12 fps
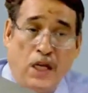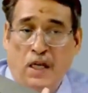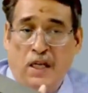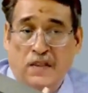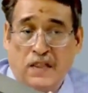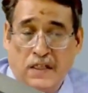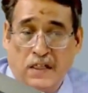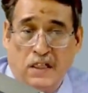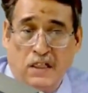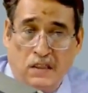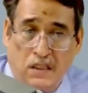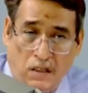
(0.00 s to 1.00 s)
AS
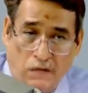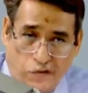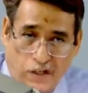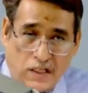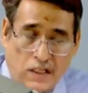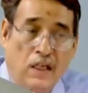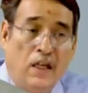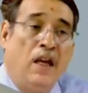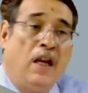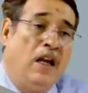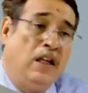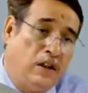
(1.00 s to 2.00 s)
103 first
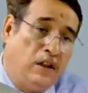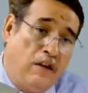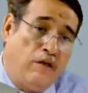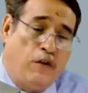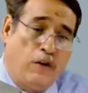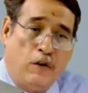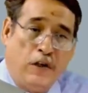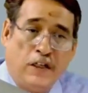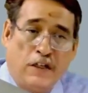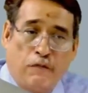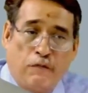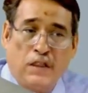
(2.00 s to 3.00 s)
and then follow it
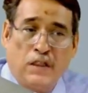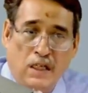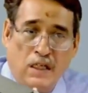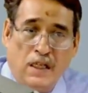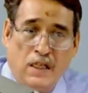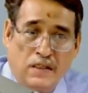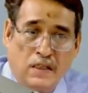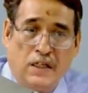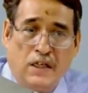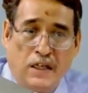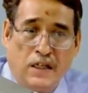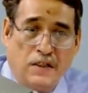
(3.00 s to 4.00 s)
up with Ind AS
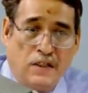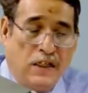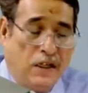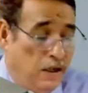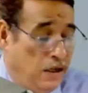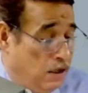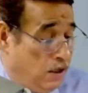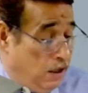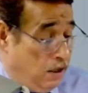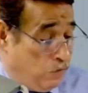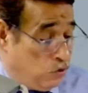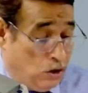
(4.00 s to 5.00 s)
110.
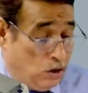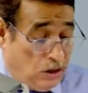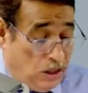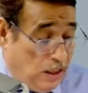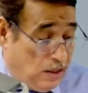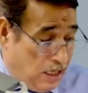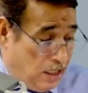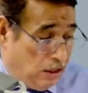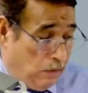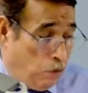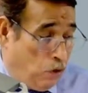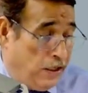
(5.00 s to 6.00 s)
So these are the
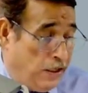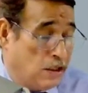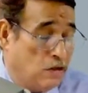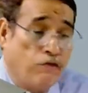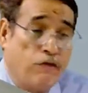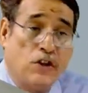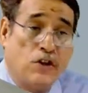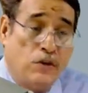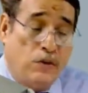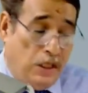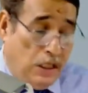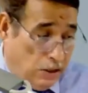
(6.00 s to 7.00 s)
points which you
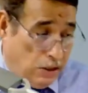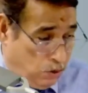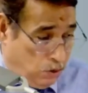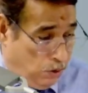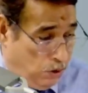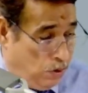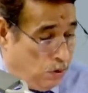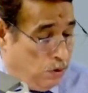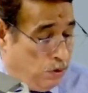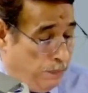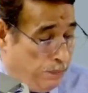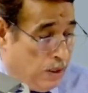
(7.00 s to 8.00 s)
need to
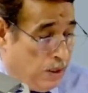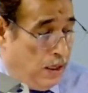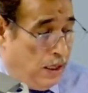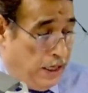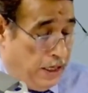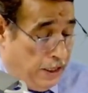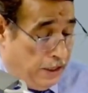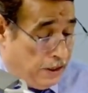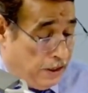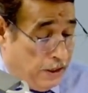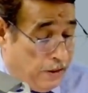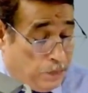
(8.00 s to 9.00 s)
know, and
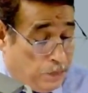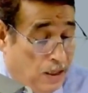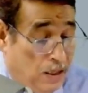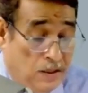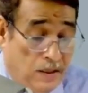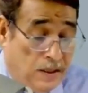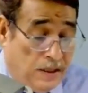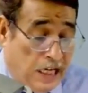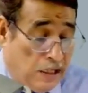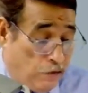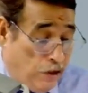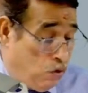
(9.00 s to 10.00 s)

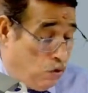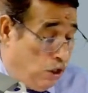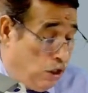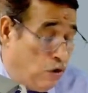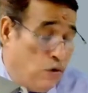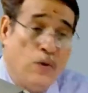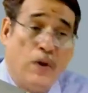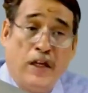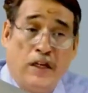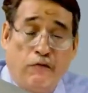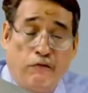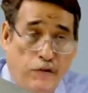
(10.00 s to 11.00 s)
that will hold you
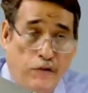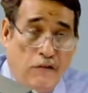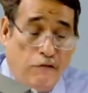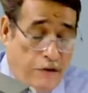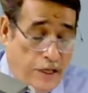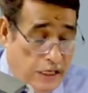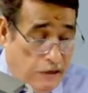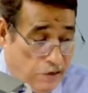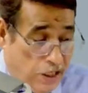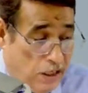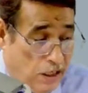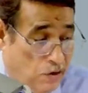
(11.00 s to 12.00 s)
in a very,
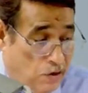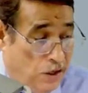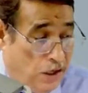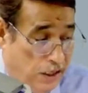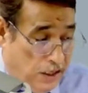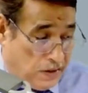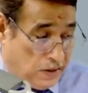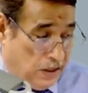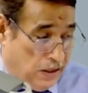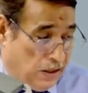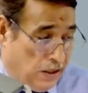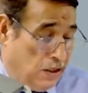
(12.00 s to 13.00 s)
very good
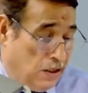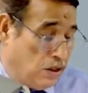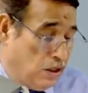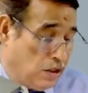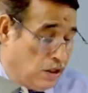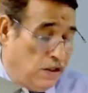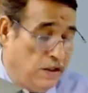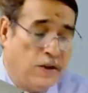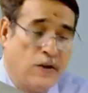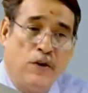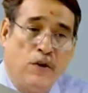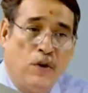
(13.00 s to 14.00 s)
state. Is it clear
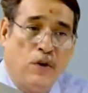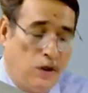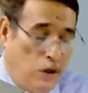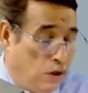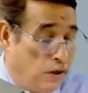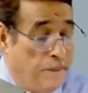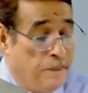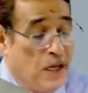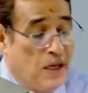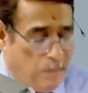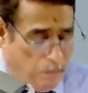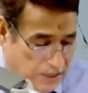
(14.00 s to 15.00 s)
to you or not?
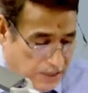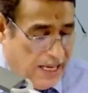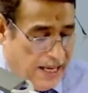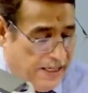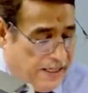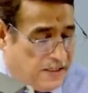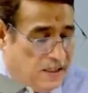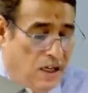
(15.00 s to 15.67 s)
Besides,